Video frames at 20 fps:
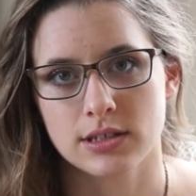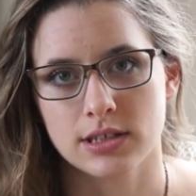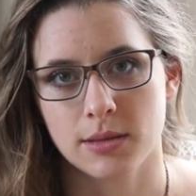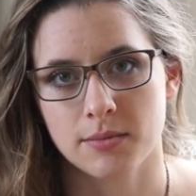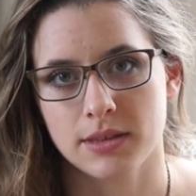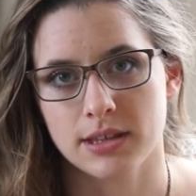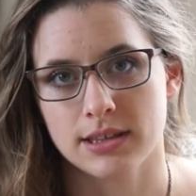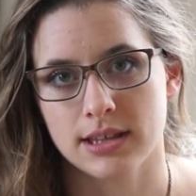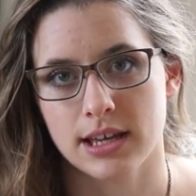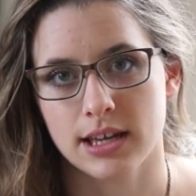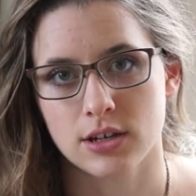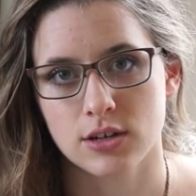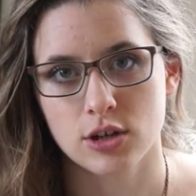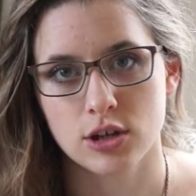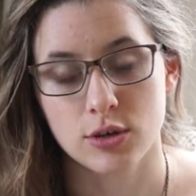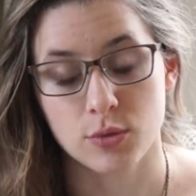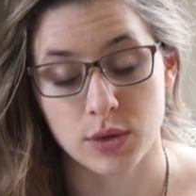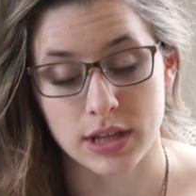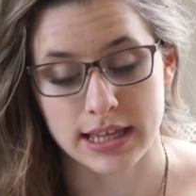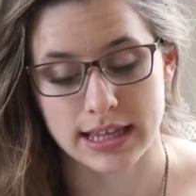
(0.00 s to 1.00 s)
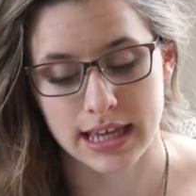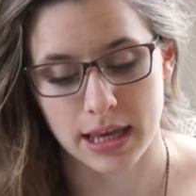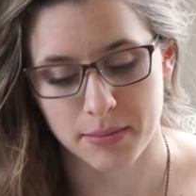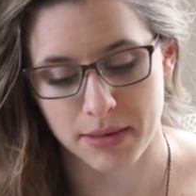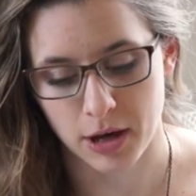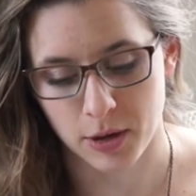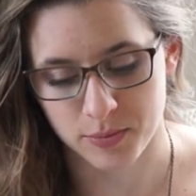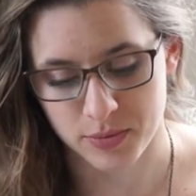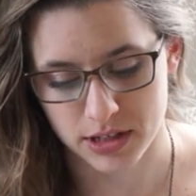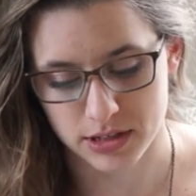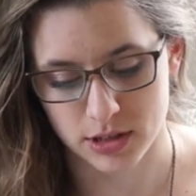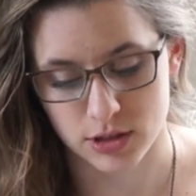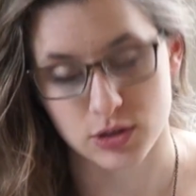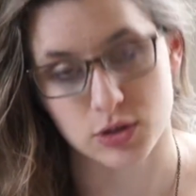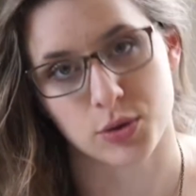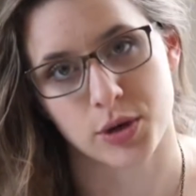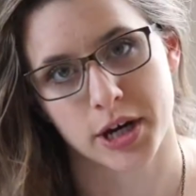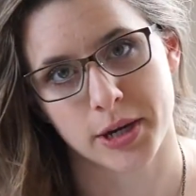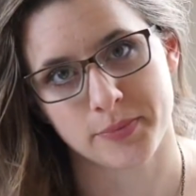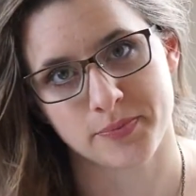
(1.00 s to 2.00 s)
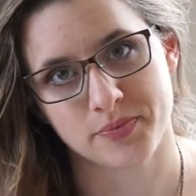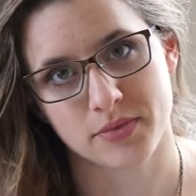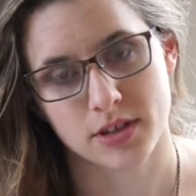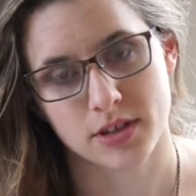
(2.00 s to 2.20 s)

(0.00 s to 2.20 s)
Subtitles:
something that really came out in the story.